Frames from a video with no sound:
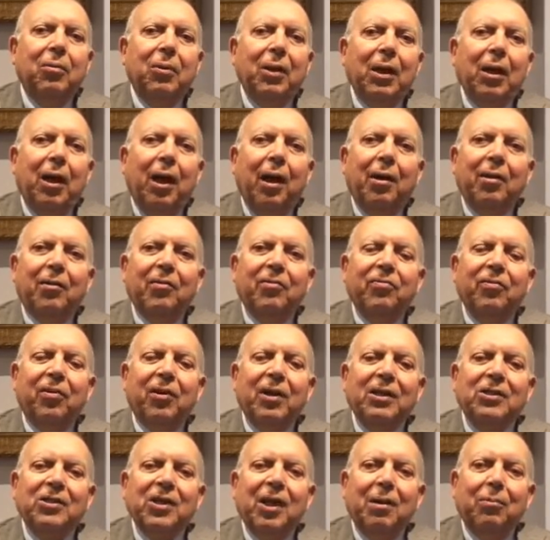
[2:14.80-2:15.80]
We are,
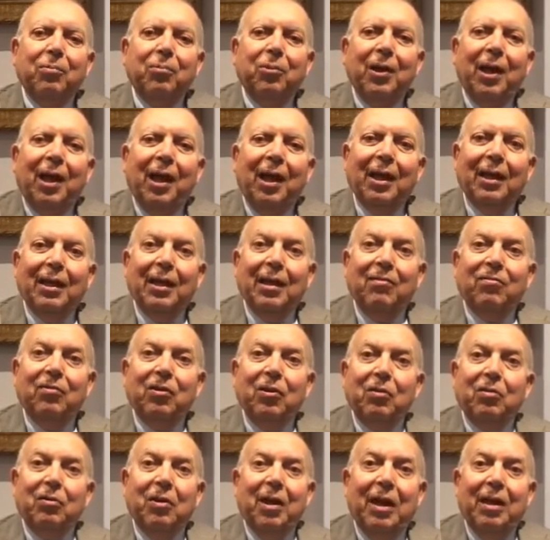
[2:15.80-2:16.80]
for example, I'll
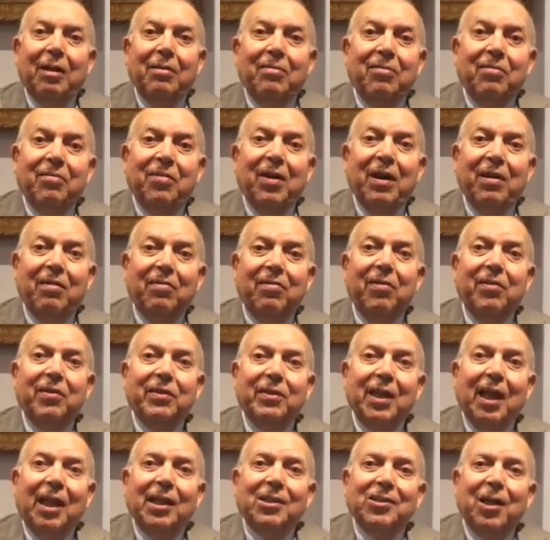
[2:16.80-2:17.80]
give you a very
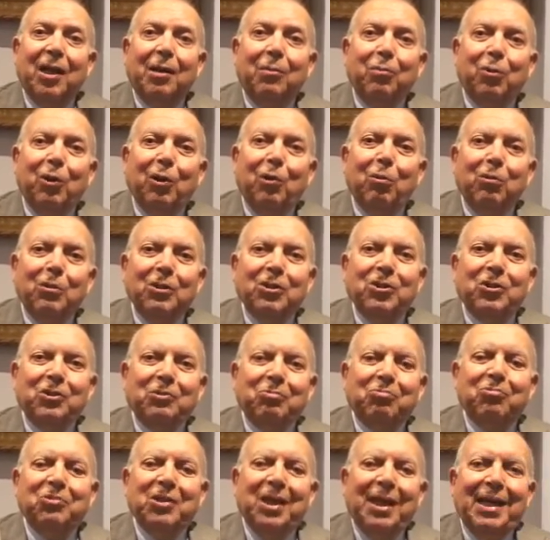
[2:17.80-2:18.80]
vivid example
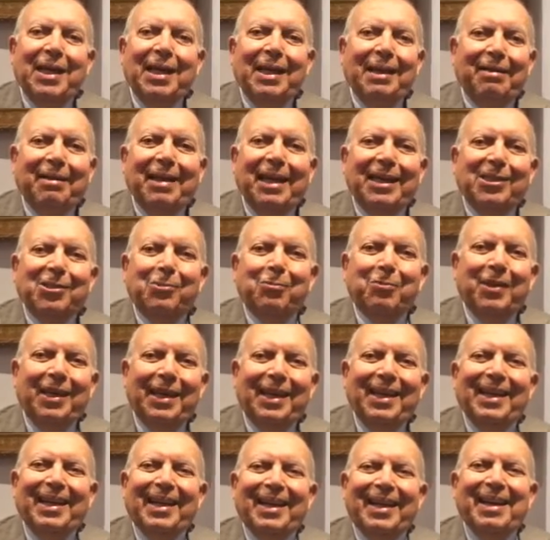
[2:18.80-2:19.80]
which really gets
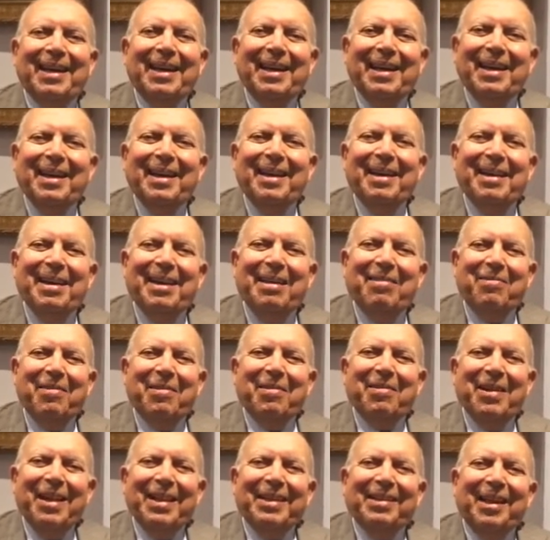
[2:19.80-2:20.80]
me
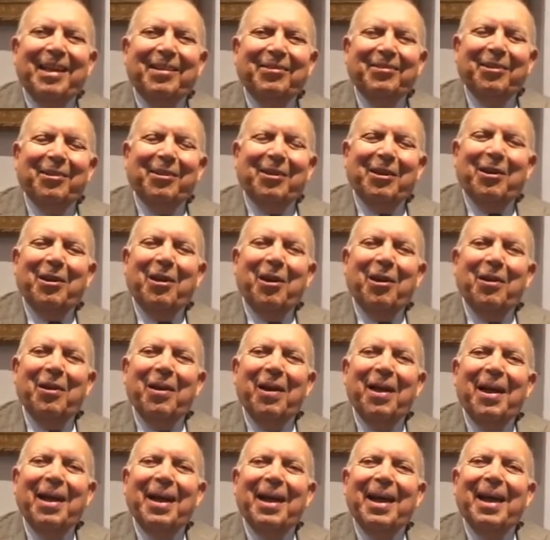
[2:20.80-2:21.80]
even red under the
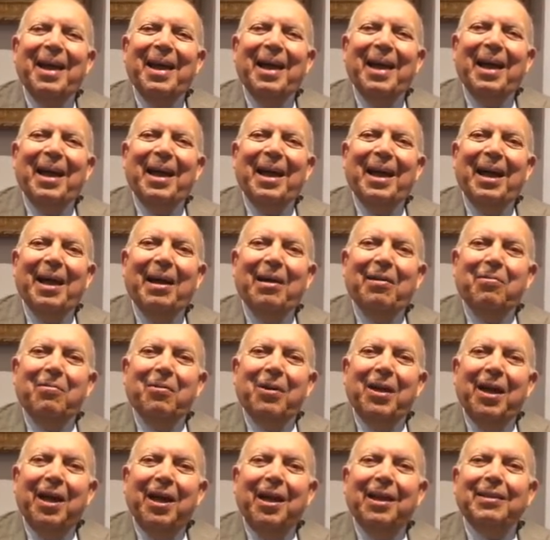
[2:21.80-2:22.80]
collar.
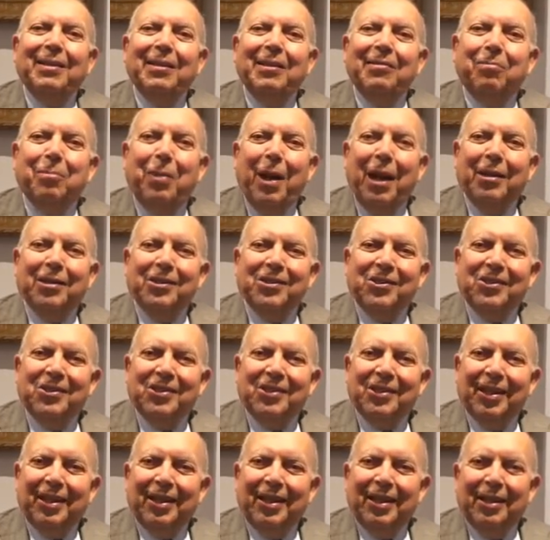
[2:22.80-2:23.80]
We had the
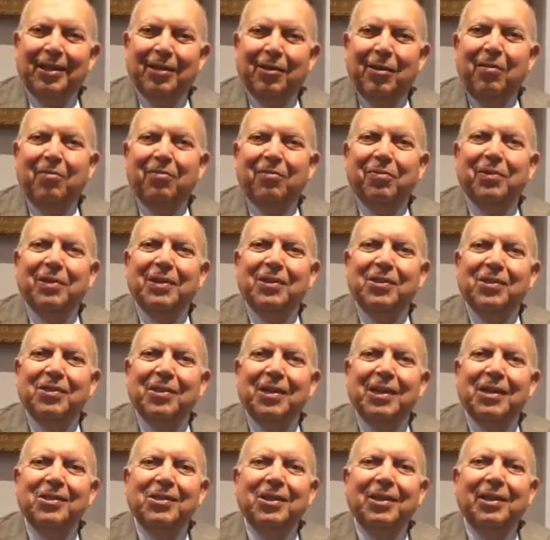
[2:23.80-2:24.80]
Paris
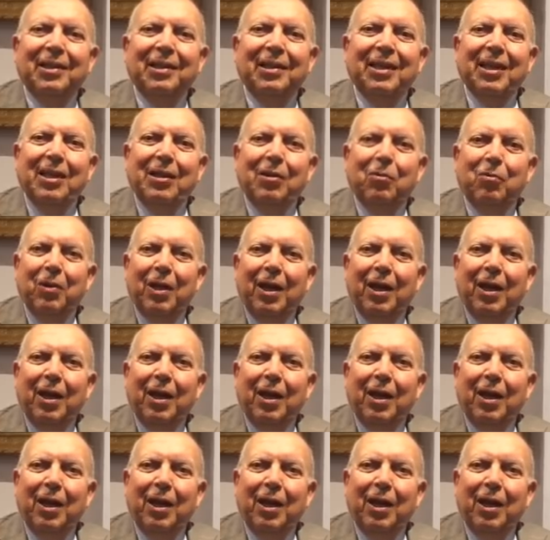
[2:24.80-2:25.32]
conference recently.